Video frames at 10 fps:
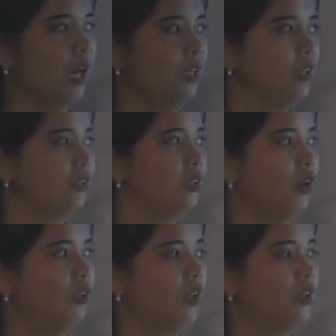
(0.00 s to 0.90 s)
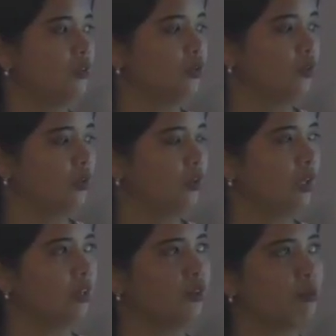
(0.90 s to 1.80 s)
another online
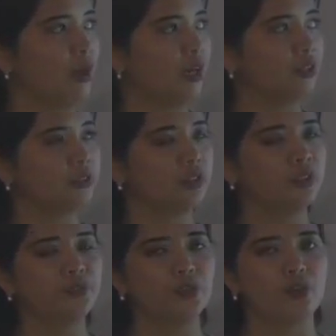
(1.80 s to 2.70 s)
rule and reminder